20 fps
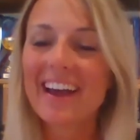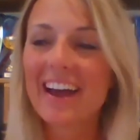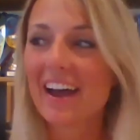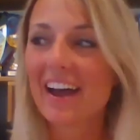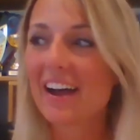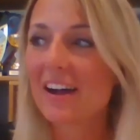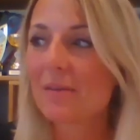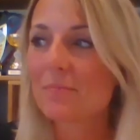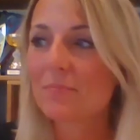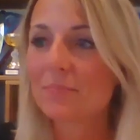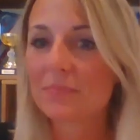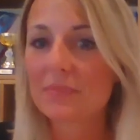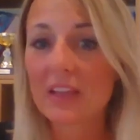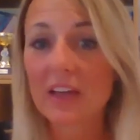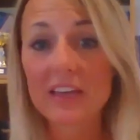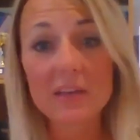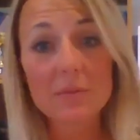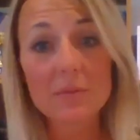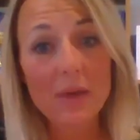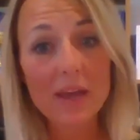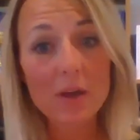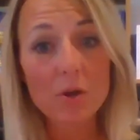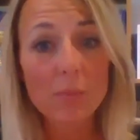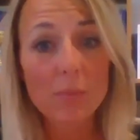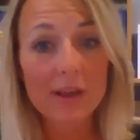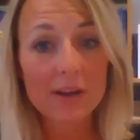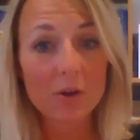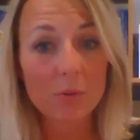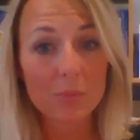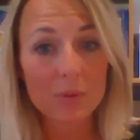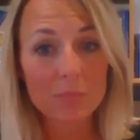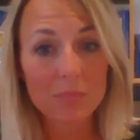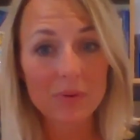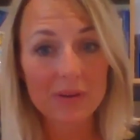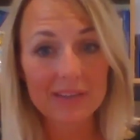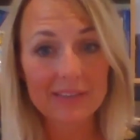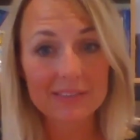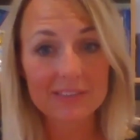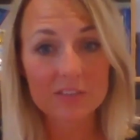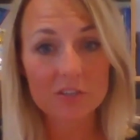Now you may or may not be
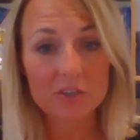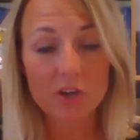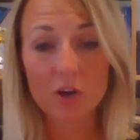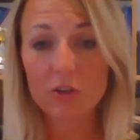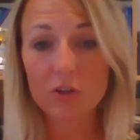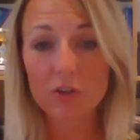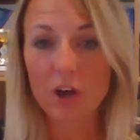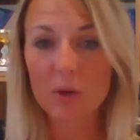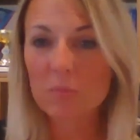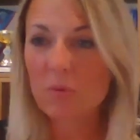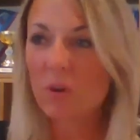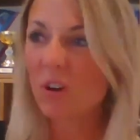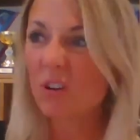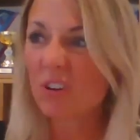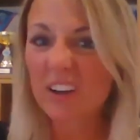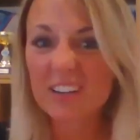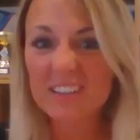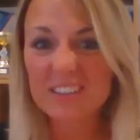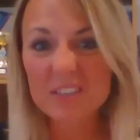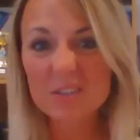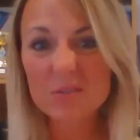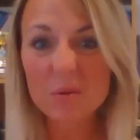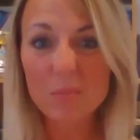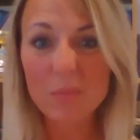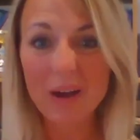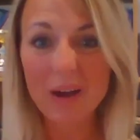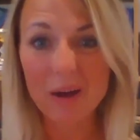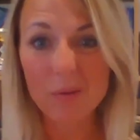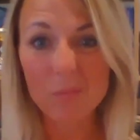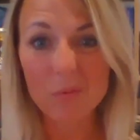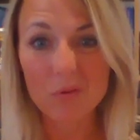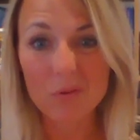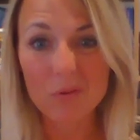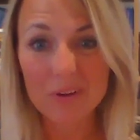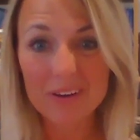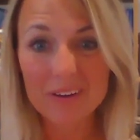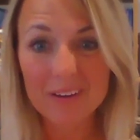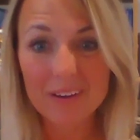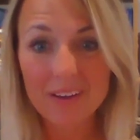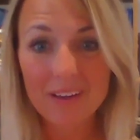pleased to know that I'm not going to do a
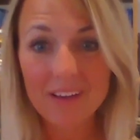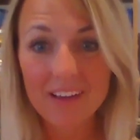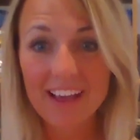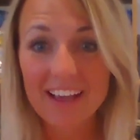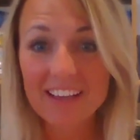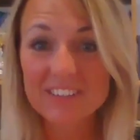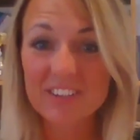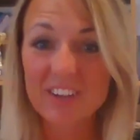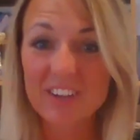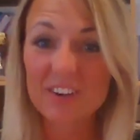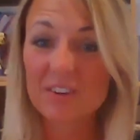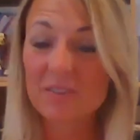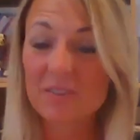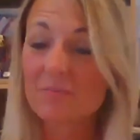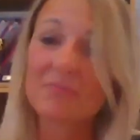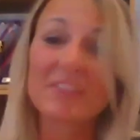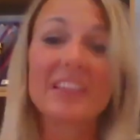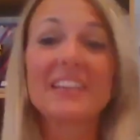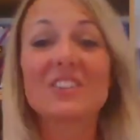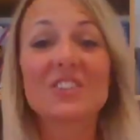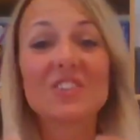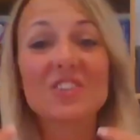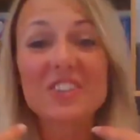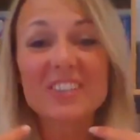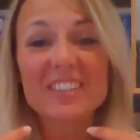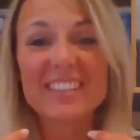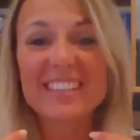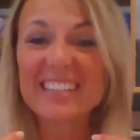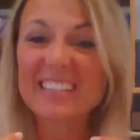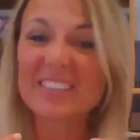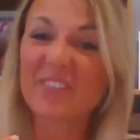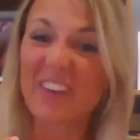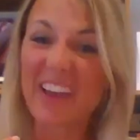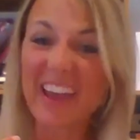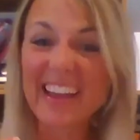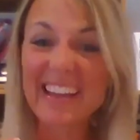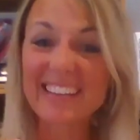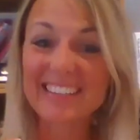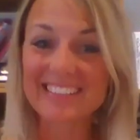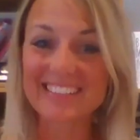PowerPoint. So it's just this
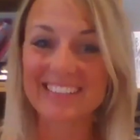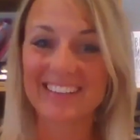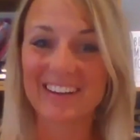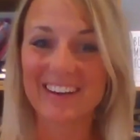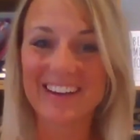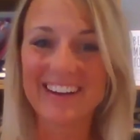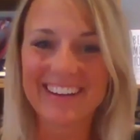face.